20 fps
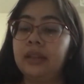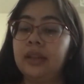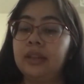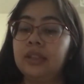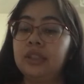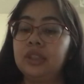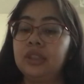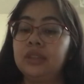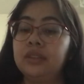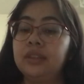and
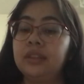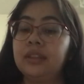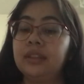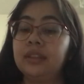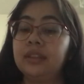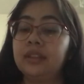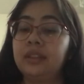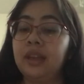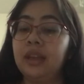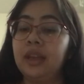she uses a
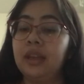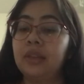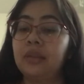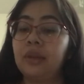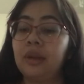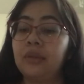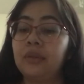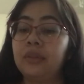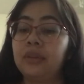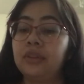sticky
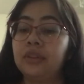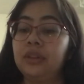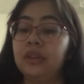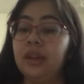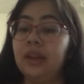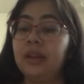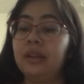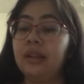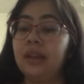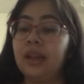thread for
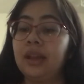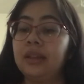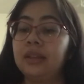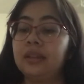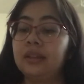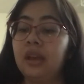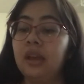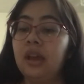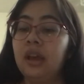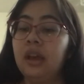snare lines,